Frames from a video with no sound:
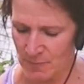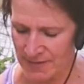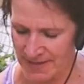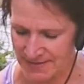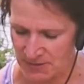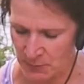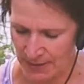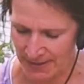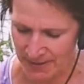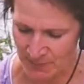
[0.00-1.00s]
but that's
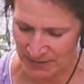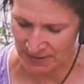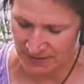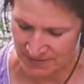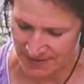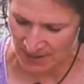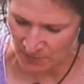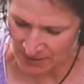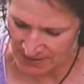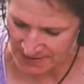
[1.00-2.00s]
okay because now we're going